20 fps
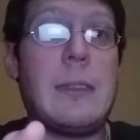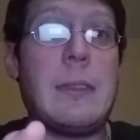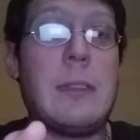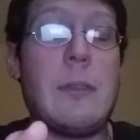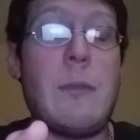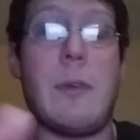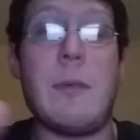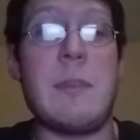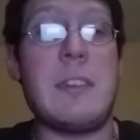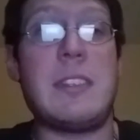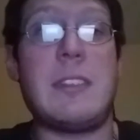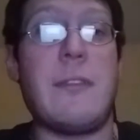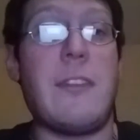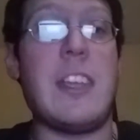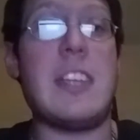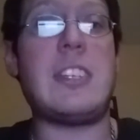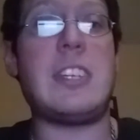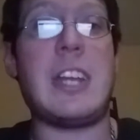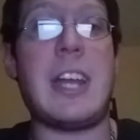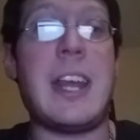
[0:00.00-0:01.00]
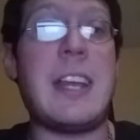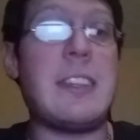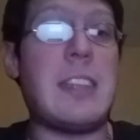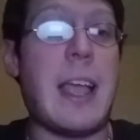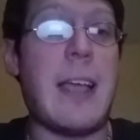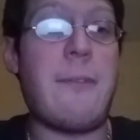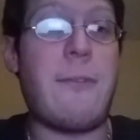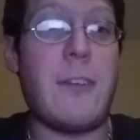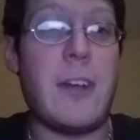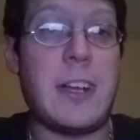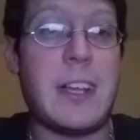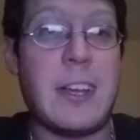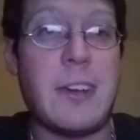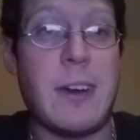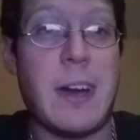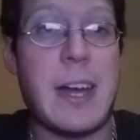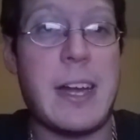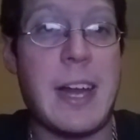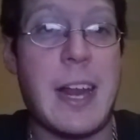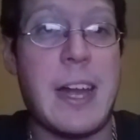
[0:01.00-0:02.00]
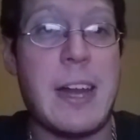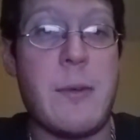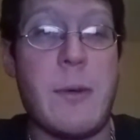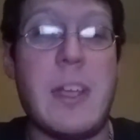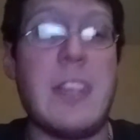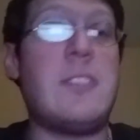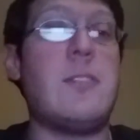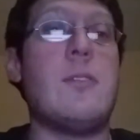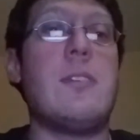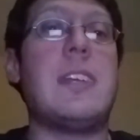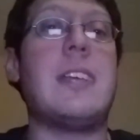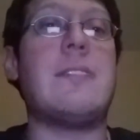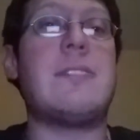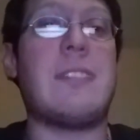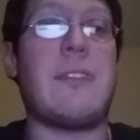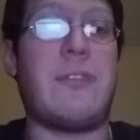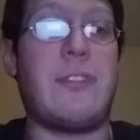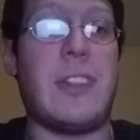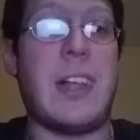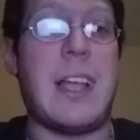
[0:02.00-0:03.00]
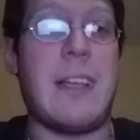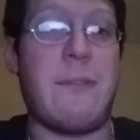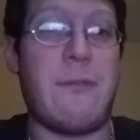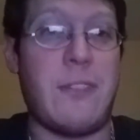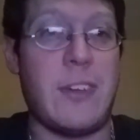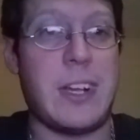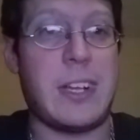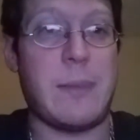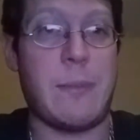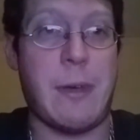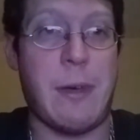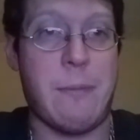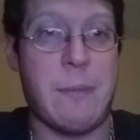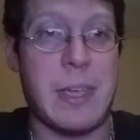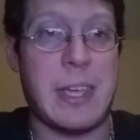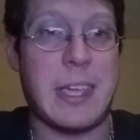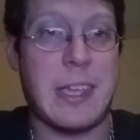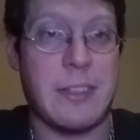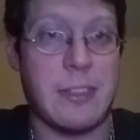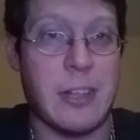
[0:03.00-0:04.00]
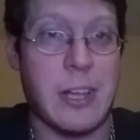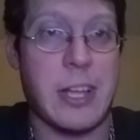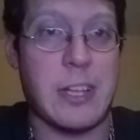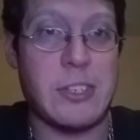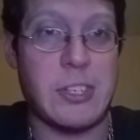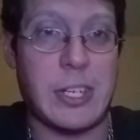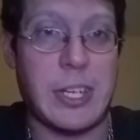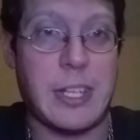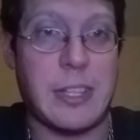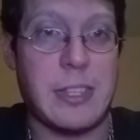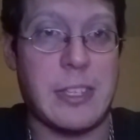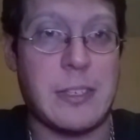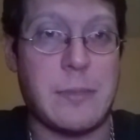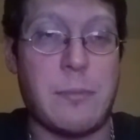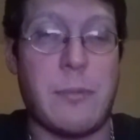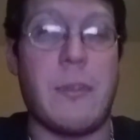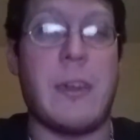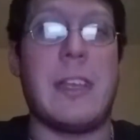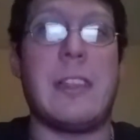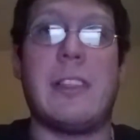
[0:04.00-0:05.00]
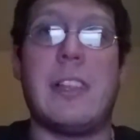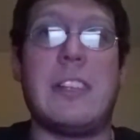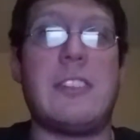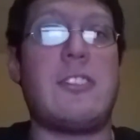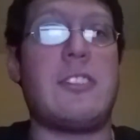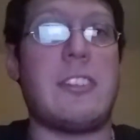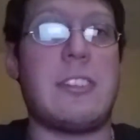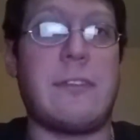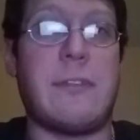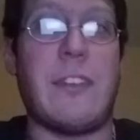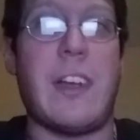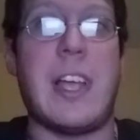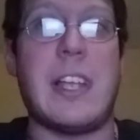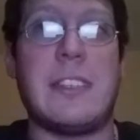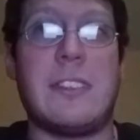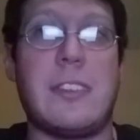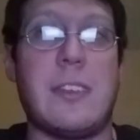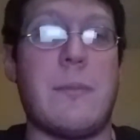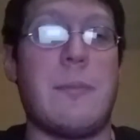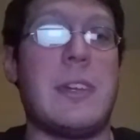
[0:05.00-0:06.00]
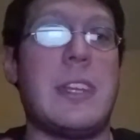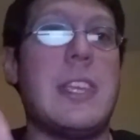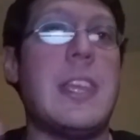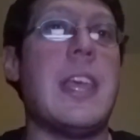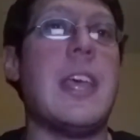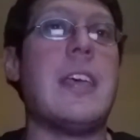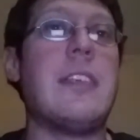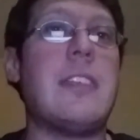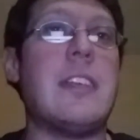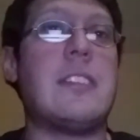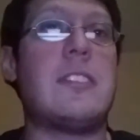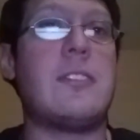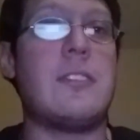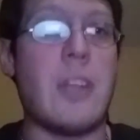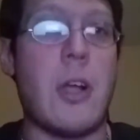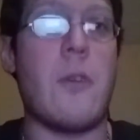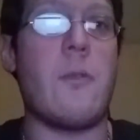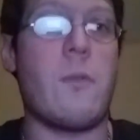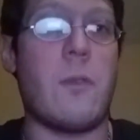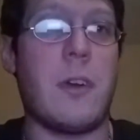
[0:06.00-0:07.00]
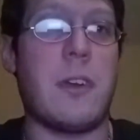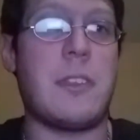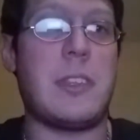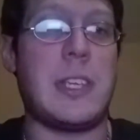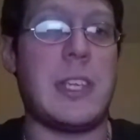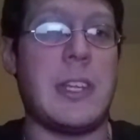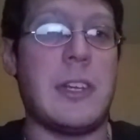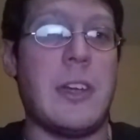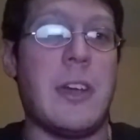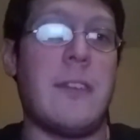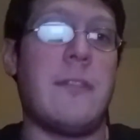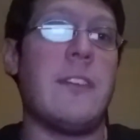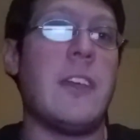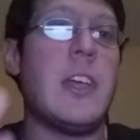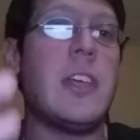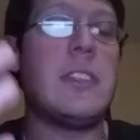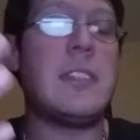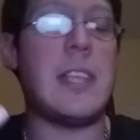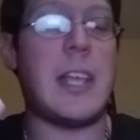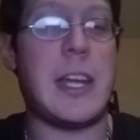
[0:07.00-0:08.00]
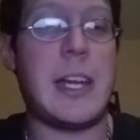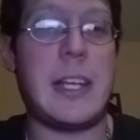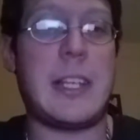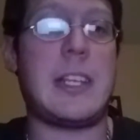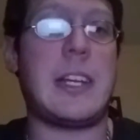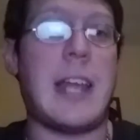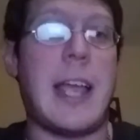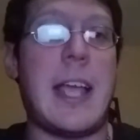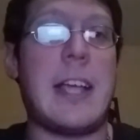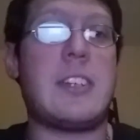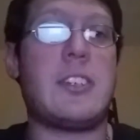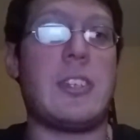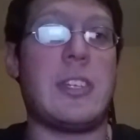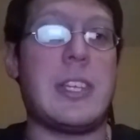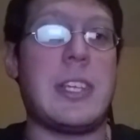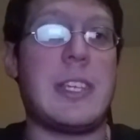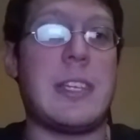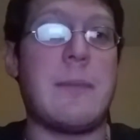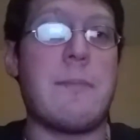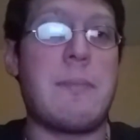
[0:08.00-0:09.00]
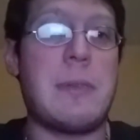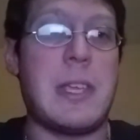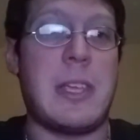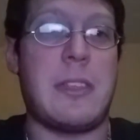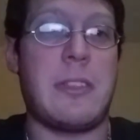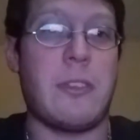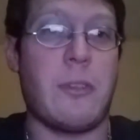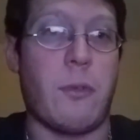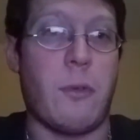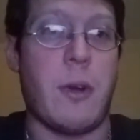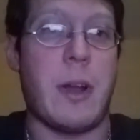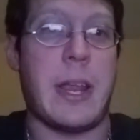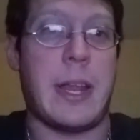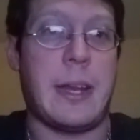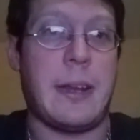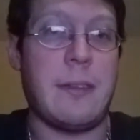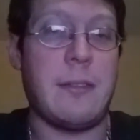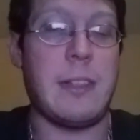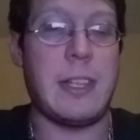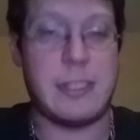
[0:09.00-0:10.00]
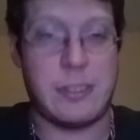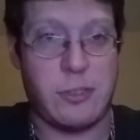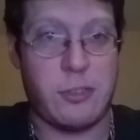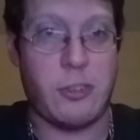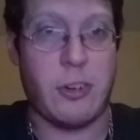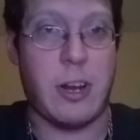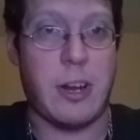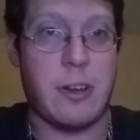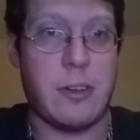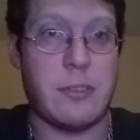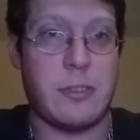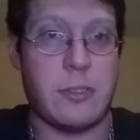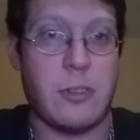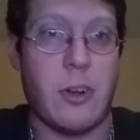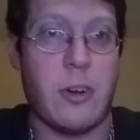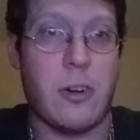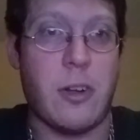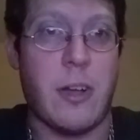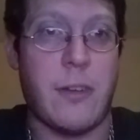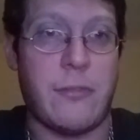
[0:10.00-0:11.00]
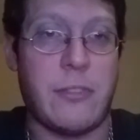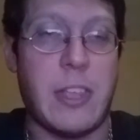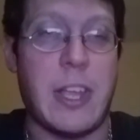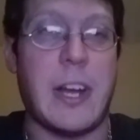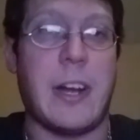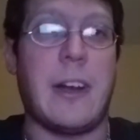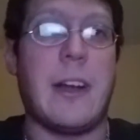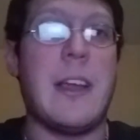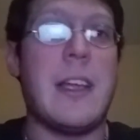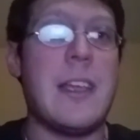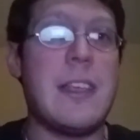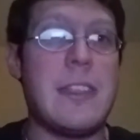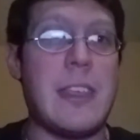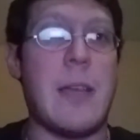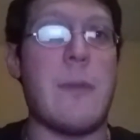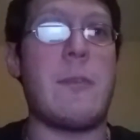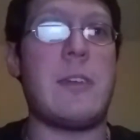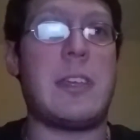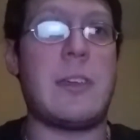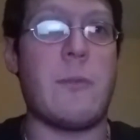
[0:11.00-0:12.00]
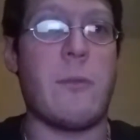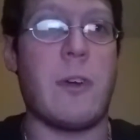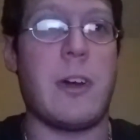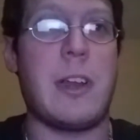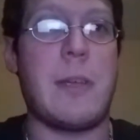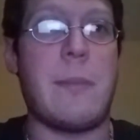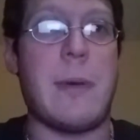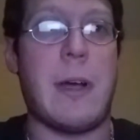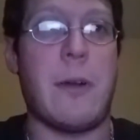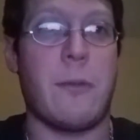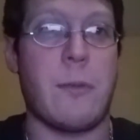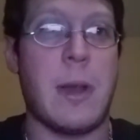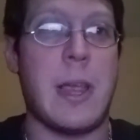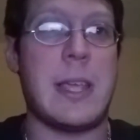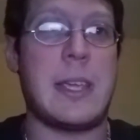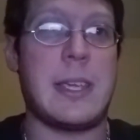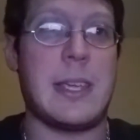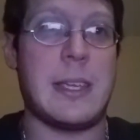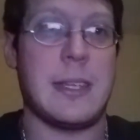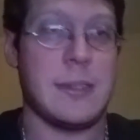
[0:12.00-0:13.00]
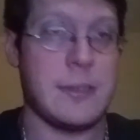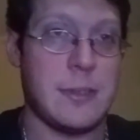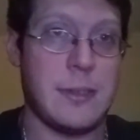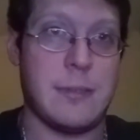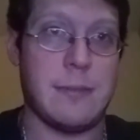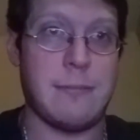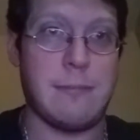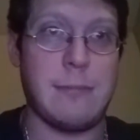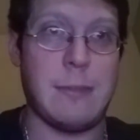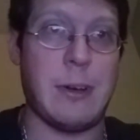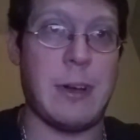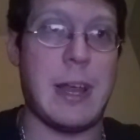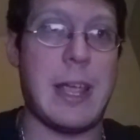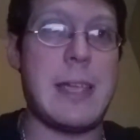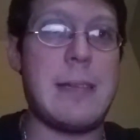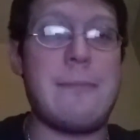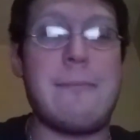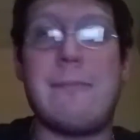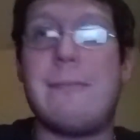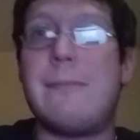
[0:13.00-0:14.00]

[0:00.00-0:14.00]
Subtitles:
The women's division ain't that fucking great anyway, so who gives a flying fuck about making logic at this point? Let's just find somebody that's noteworthy enough that I can actually compete in the ring. Let's start off there. Then we can worry about rankings. Alright?